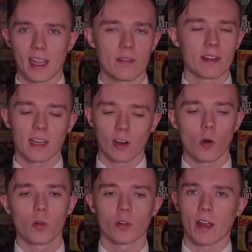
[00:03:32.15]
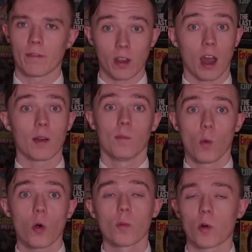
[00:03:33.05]
Even as I got older, I've gotten
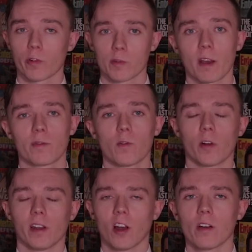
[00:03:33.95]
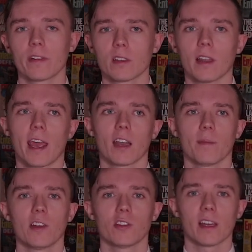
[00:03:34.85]
more and more respect for it, and obviously the
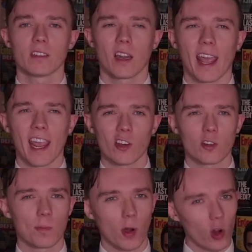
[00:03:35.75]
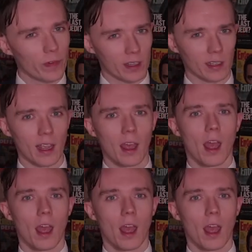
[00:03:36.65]
animation has not aged perfectly,